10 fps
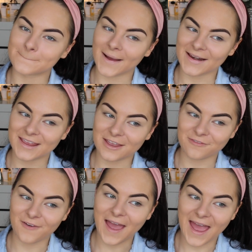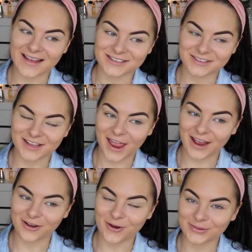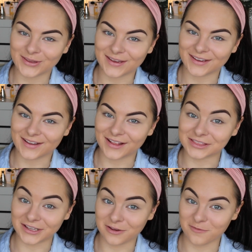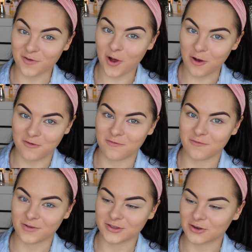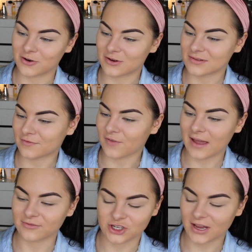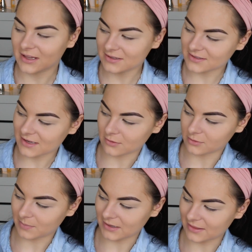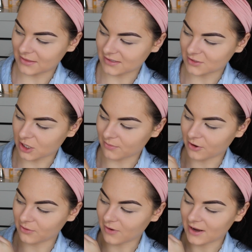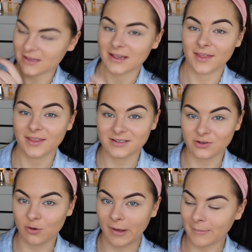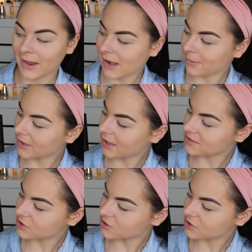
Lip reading: But if I had to like only live off, you know, 5 shades, it would be this top row right here. These are all by Makeup Geek.